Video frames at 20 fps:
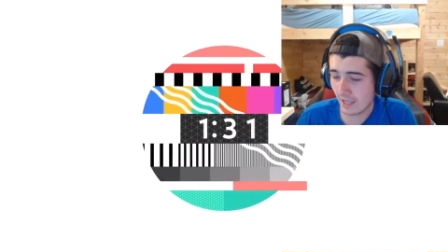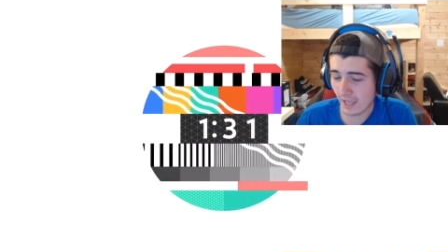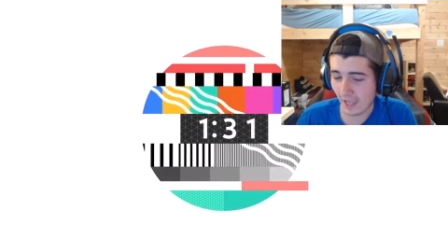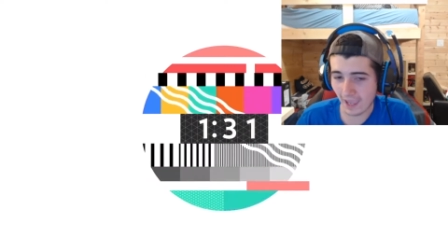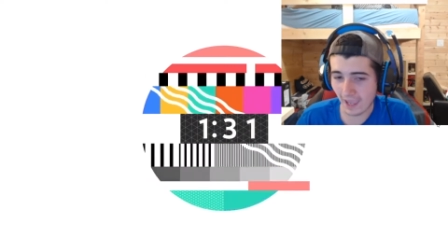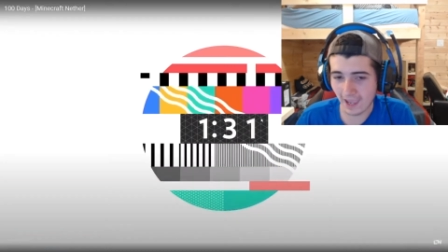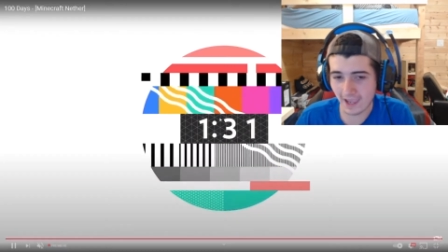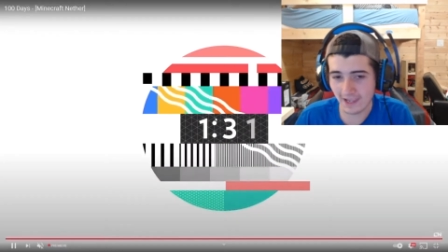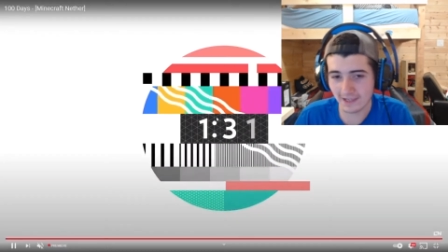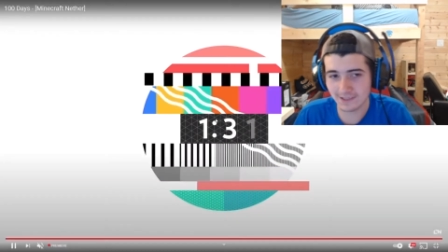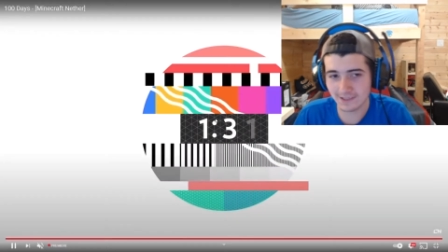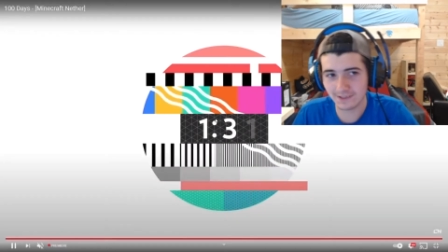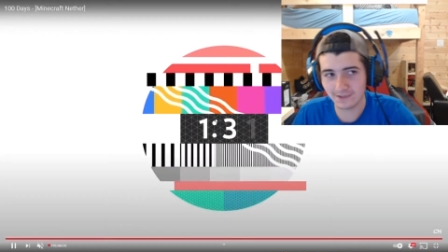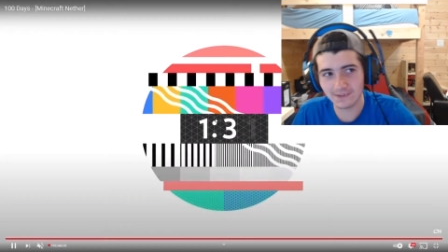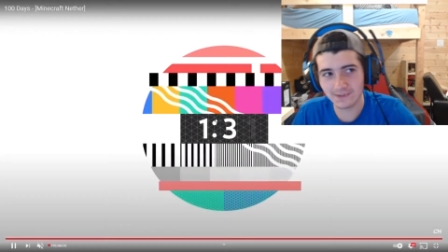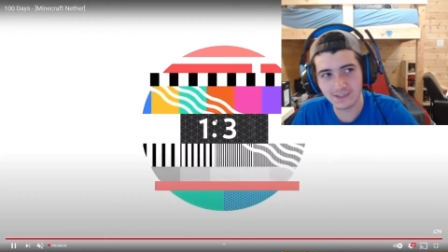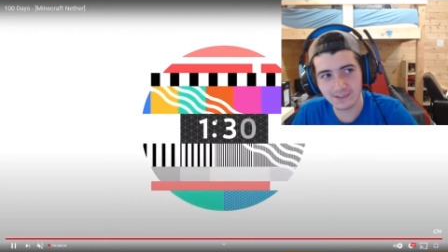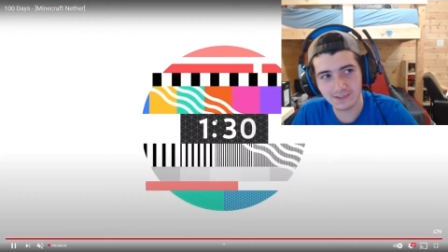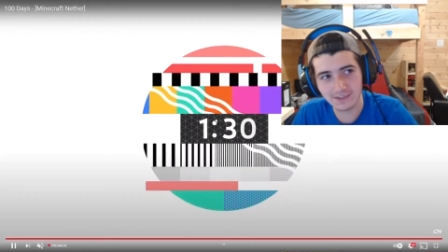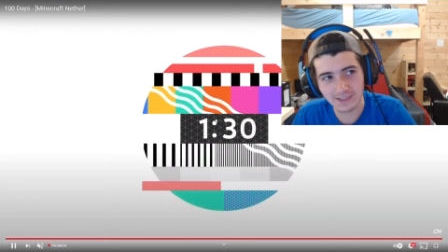and
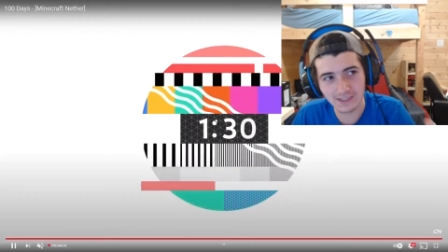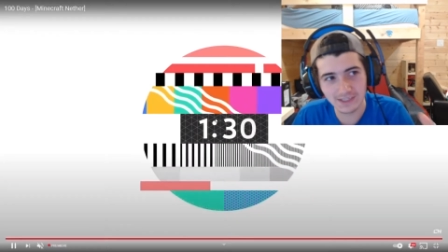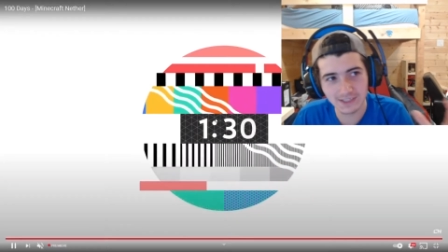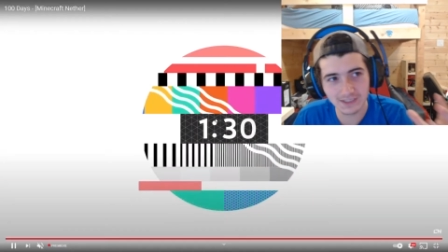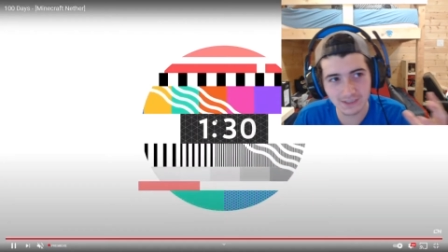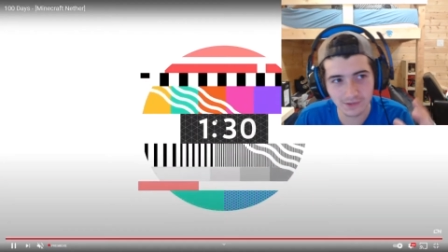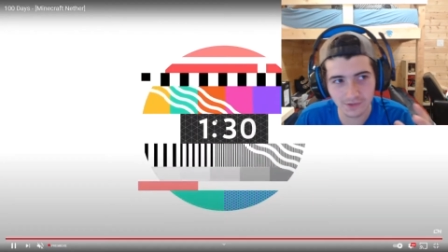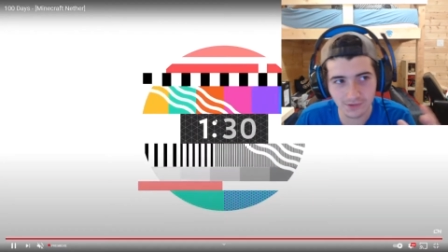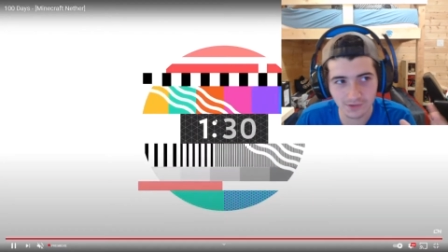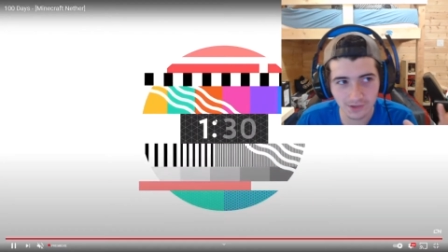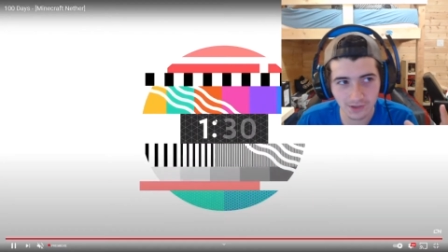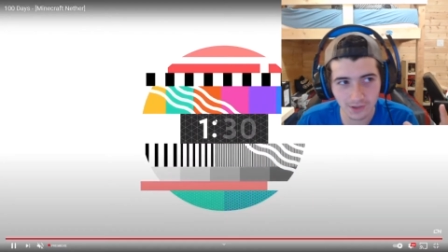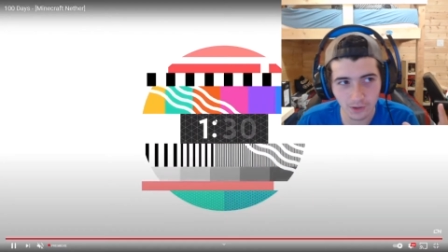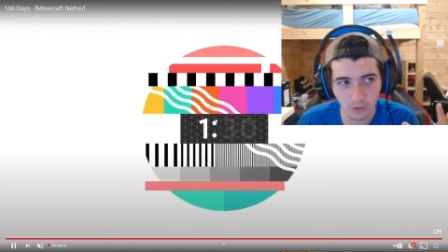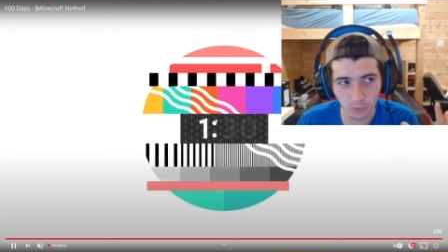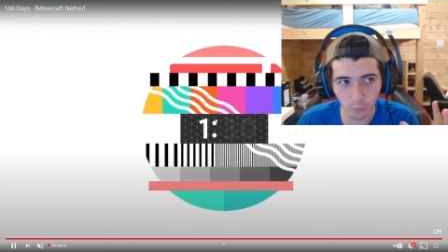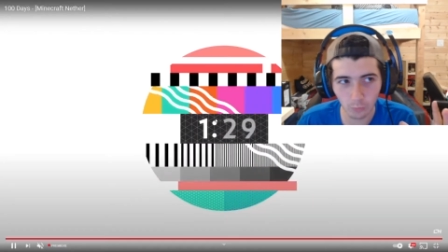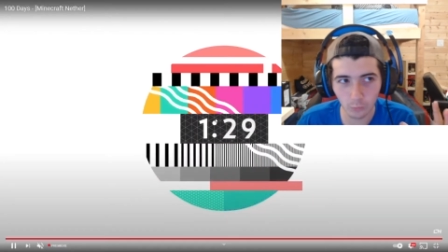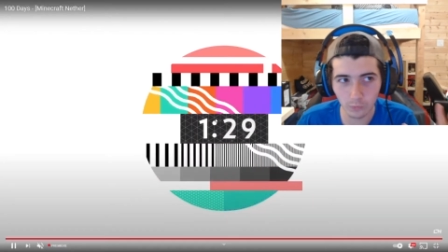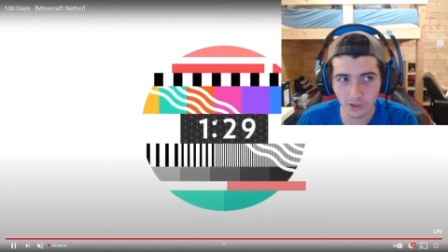this is
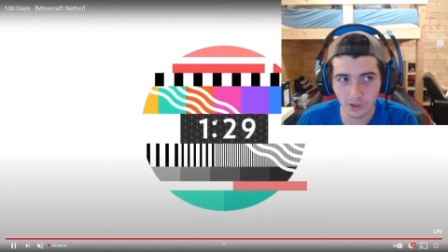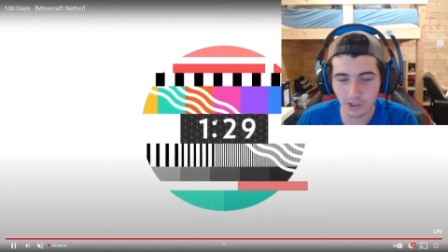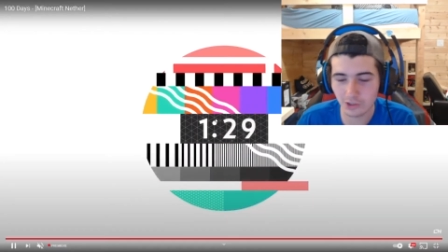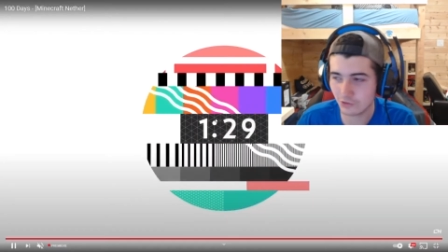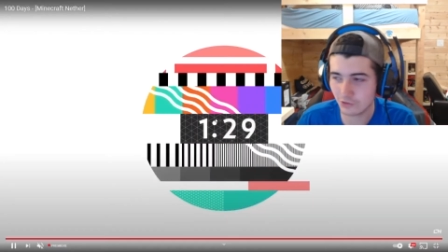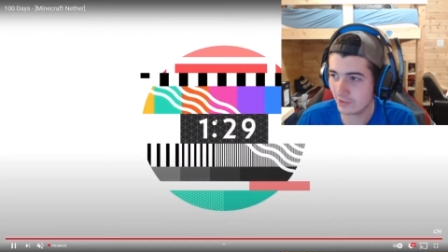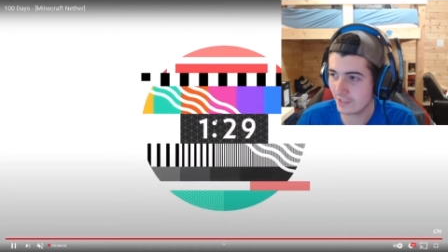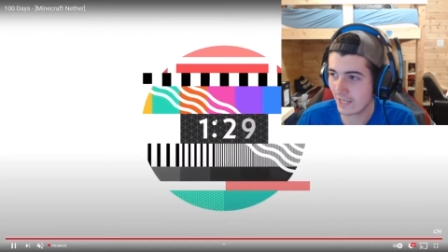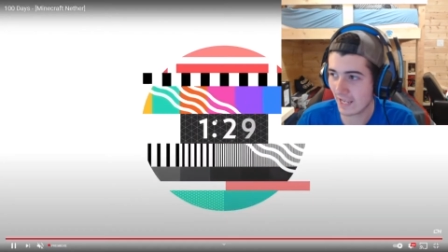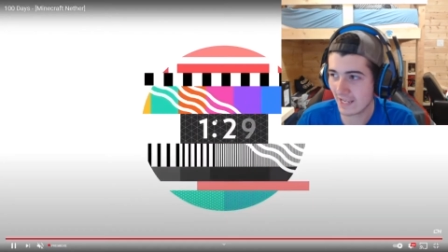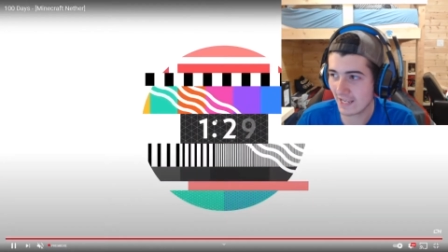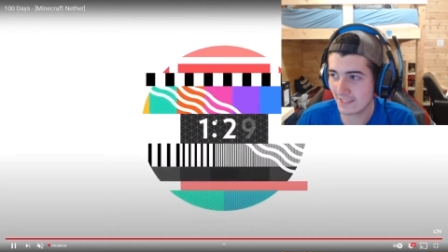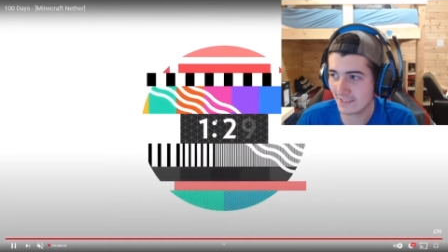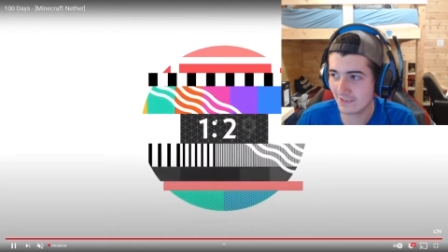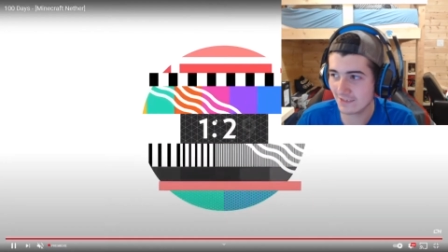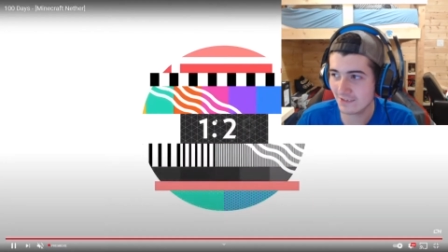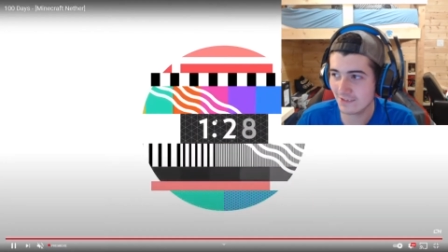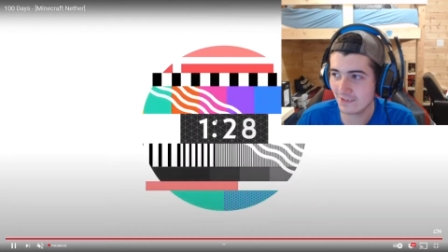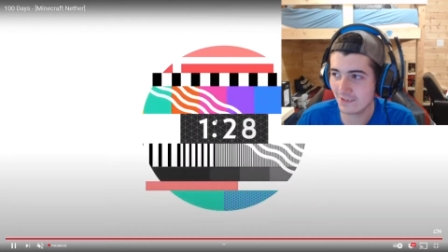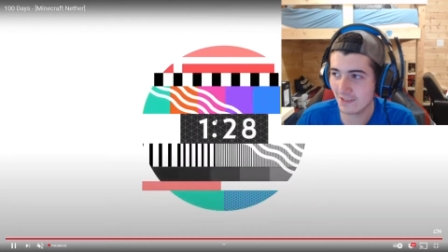100
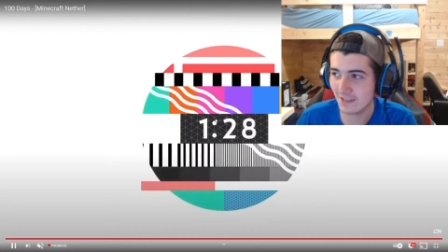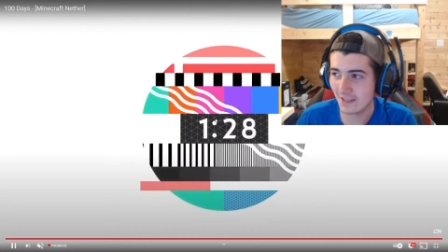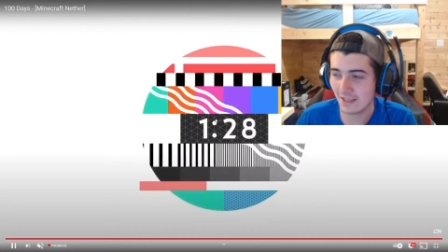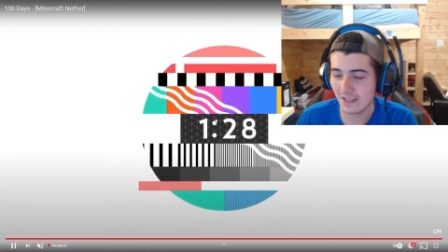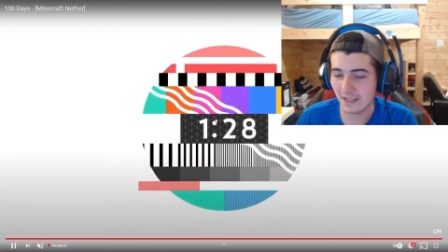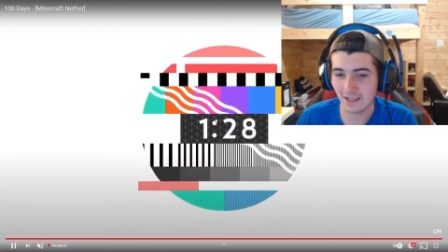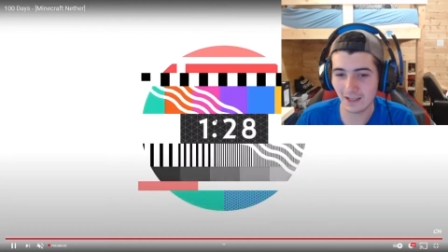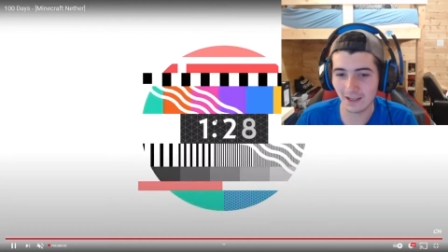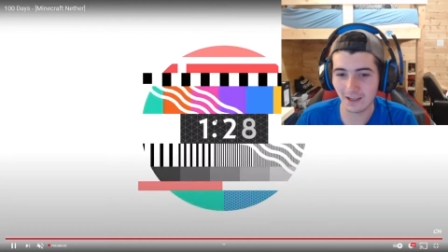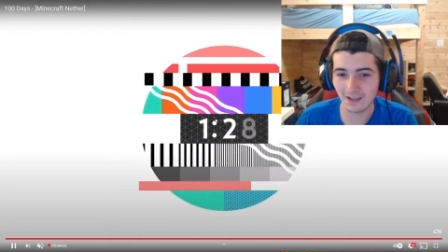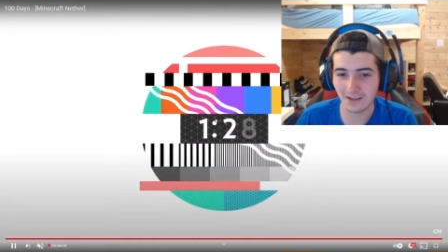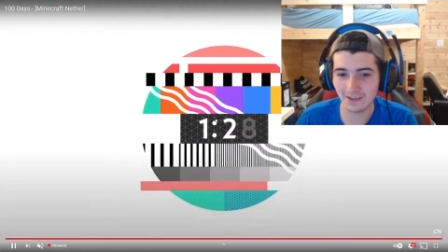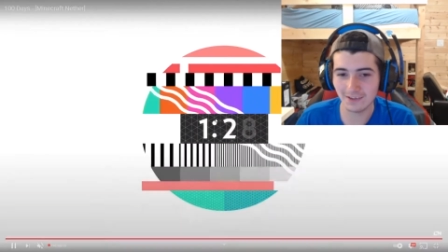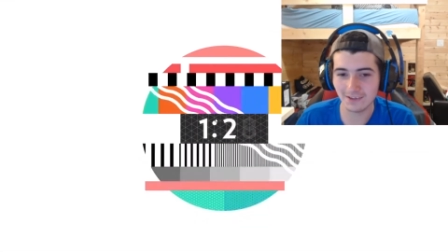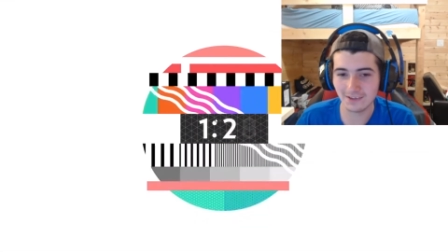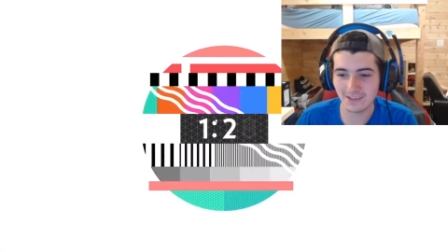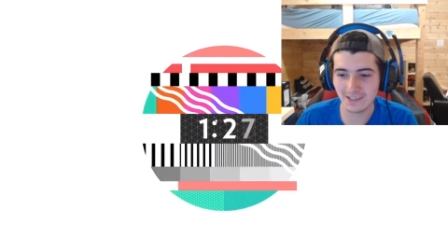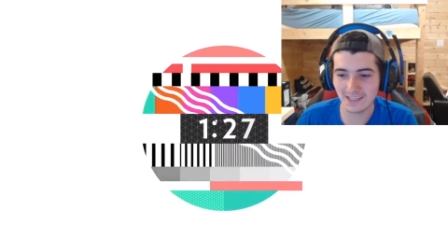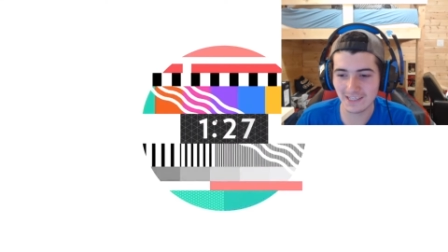Days uh,